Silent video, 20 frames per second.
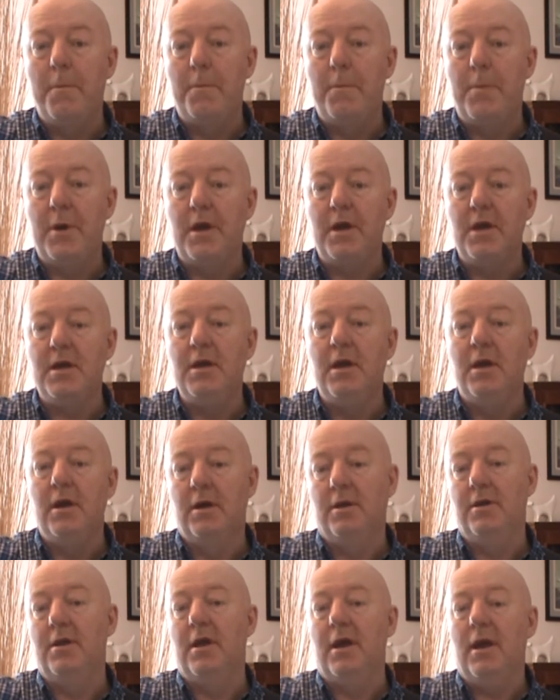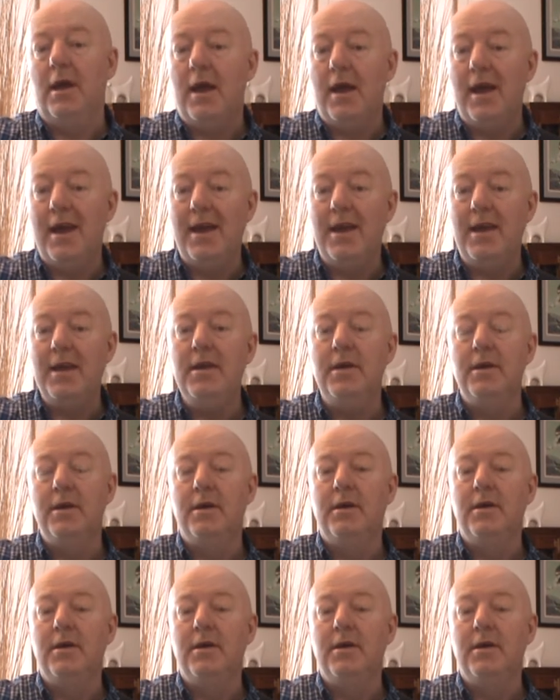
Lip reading: B and E,